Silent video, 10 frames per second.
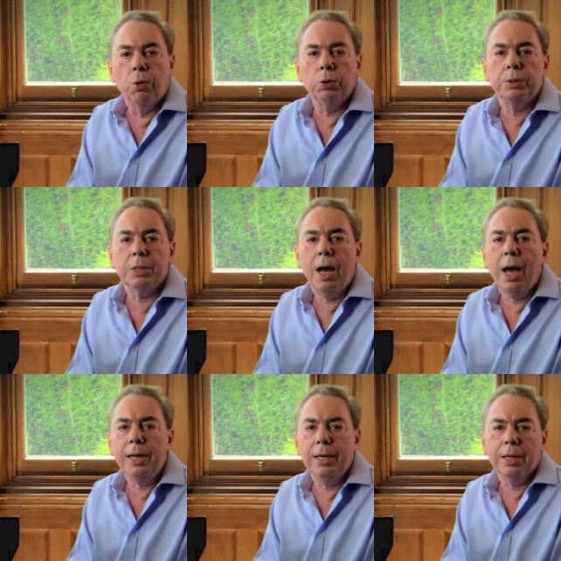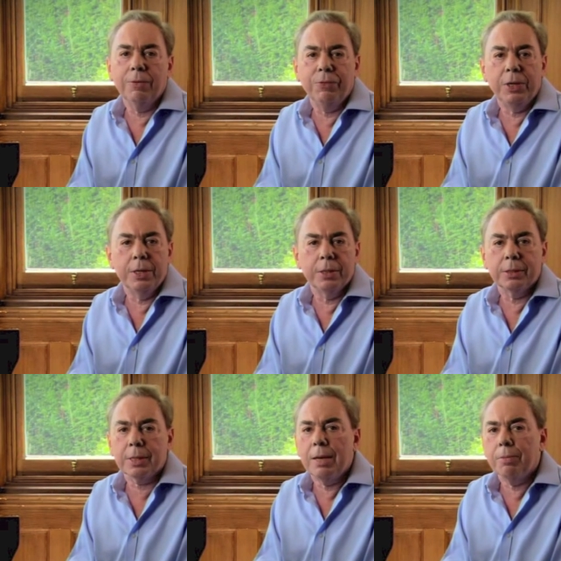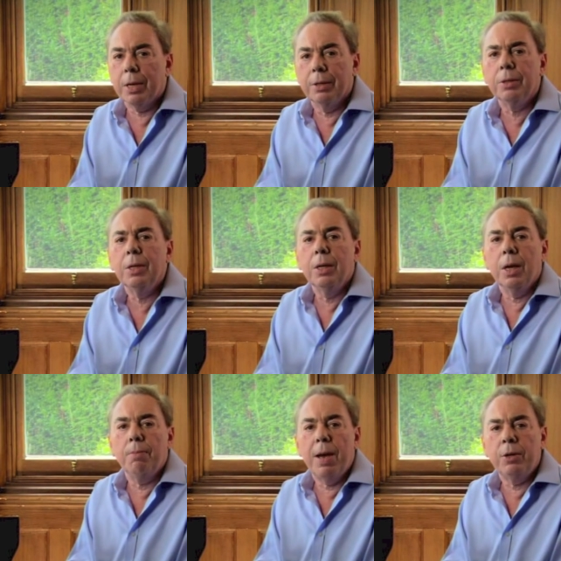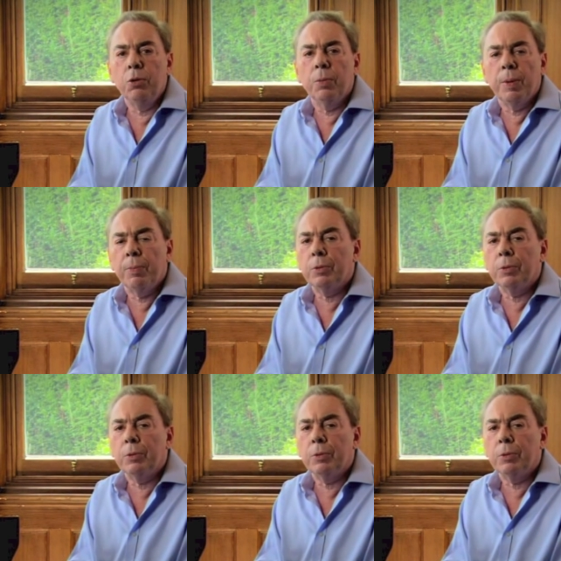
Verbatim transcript: Ward was a highly convenient scapegoat, a man who could be